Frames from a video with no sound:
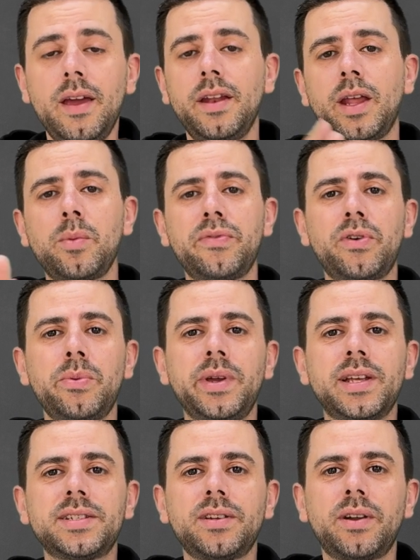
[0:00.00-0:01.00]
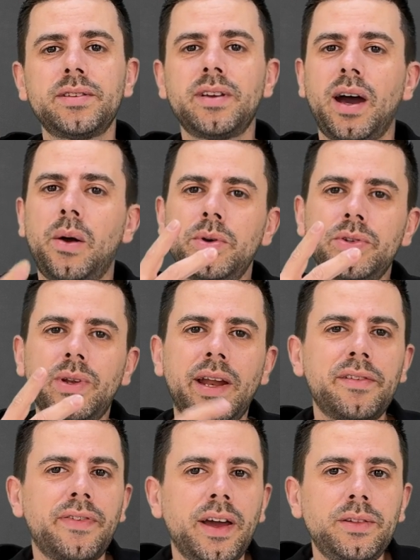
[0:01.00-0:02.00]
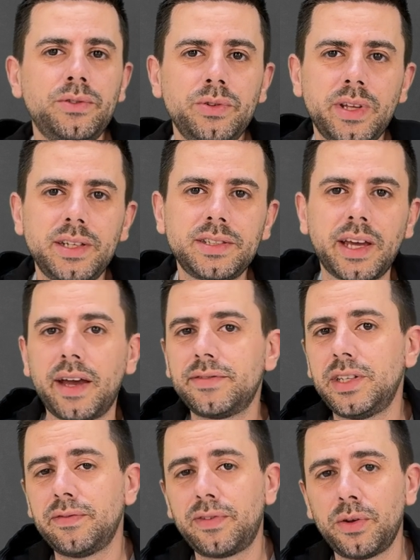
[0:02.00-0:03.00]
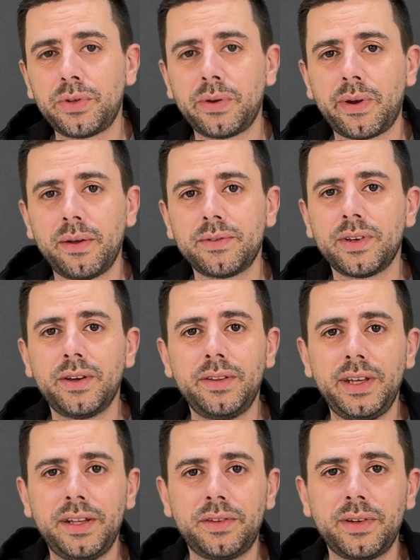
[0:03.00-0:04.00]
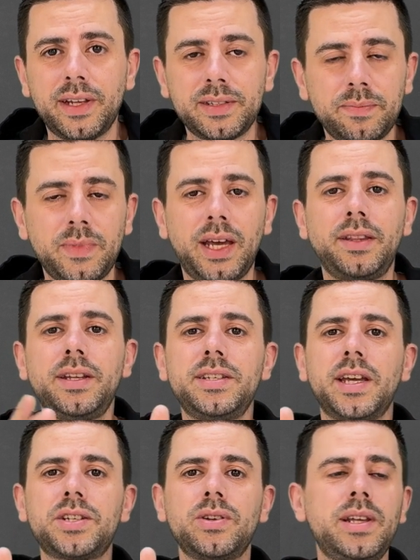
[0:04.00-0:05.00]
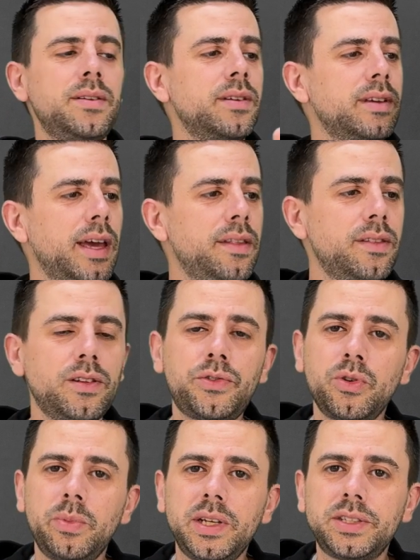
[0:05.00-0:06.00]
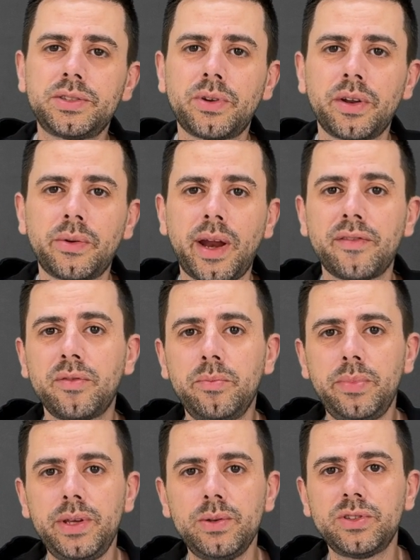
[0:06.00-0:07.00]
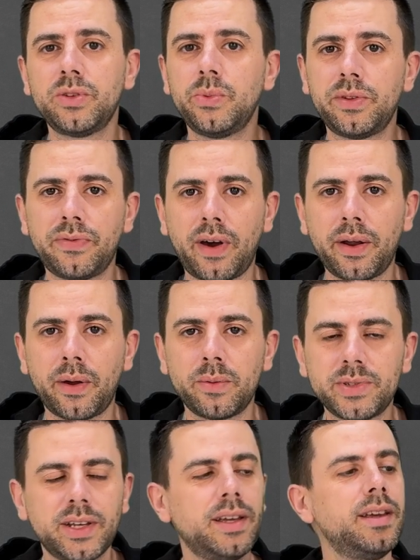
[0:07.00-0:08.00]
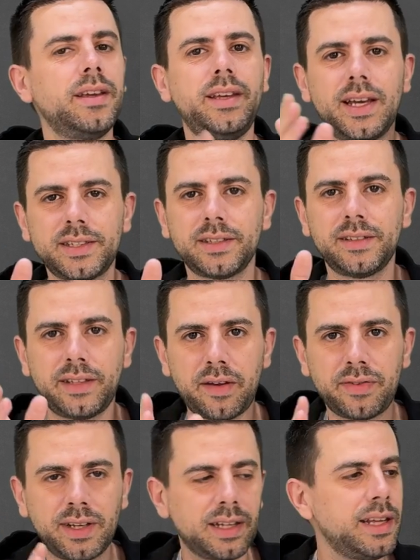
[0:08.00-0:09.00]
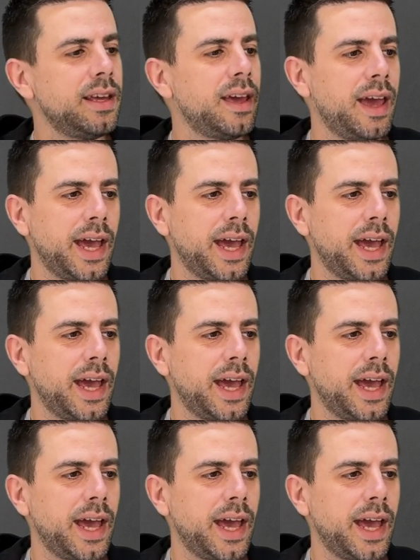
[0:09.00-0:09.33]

Now before we get started, I want to clarify two things I've seen floating around on the internet. And that is actually, can the True Ballistics chronograph be used with firearms Yes, definitely.